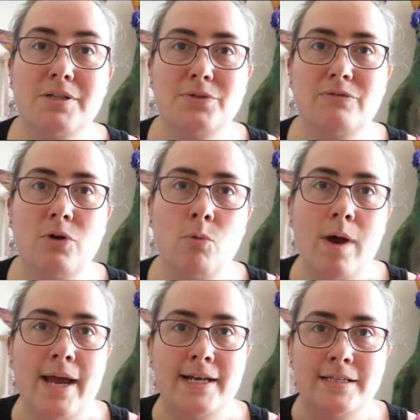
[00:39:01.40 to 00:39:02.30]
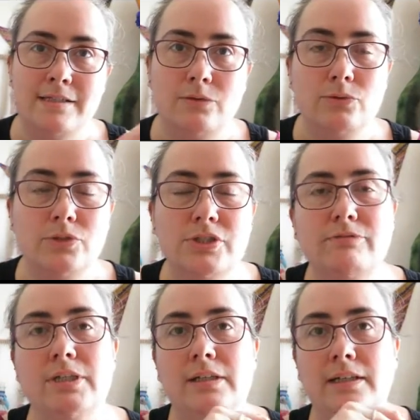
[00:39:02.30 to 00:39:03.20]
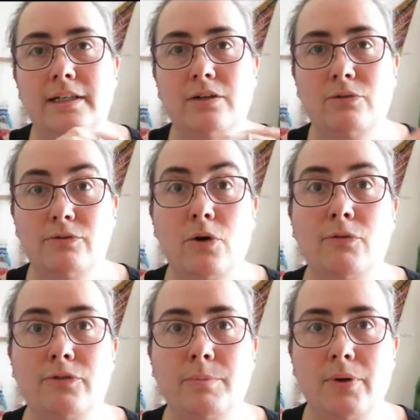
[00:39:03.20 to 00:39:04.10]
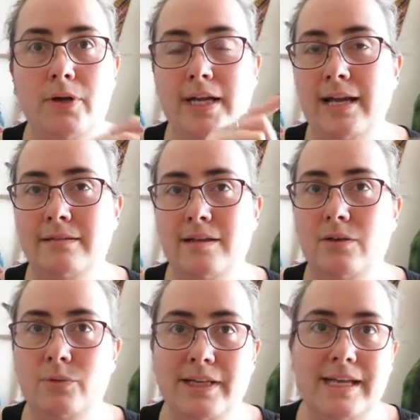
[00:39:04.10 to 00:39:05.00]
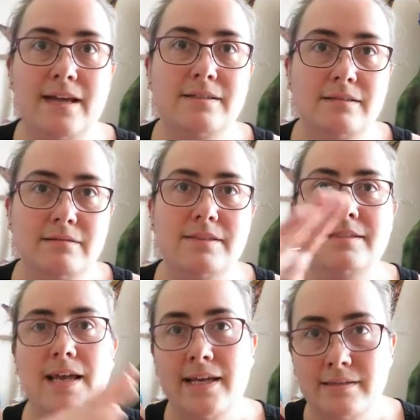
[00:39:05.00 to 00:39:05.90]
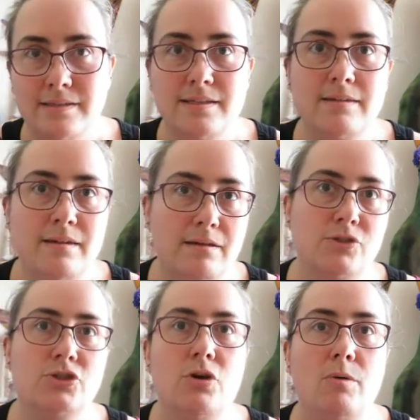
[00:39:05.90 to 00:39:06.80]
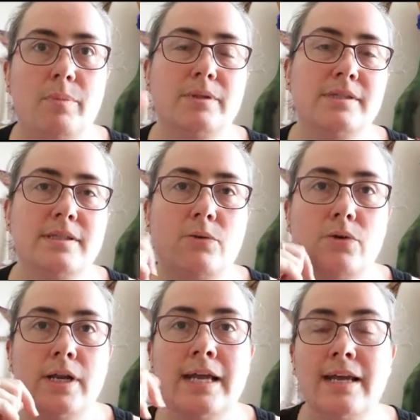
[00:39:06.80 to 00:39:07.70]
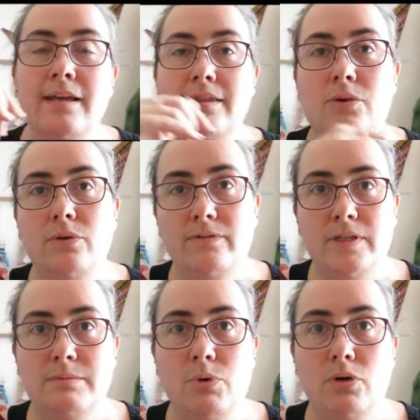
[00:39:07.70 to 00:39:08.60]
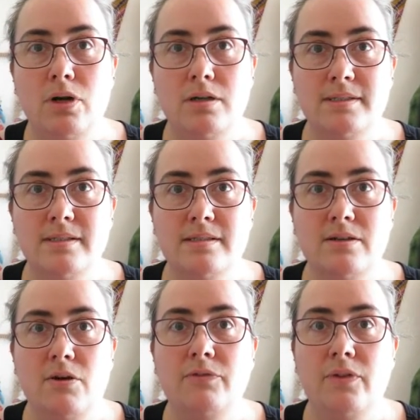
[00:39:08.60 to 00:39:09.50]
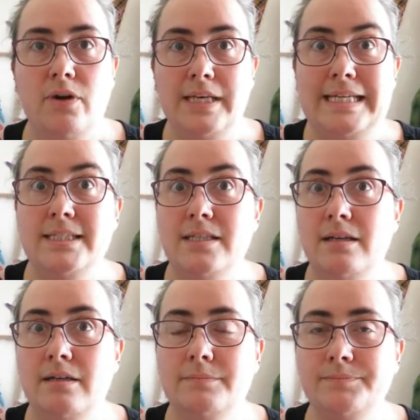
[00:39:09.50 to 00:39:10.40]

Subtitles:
sort of awareness launch, if you like, of the book, and then I want to get skeins in the shop and so on. Then all of this podcaster stuff that I need to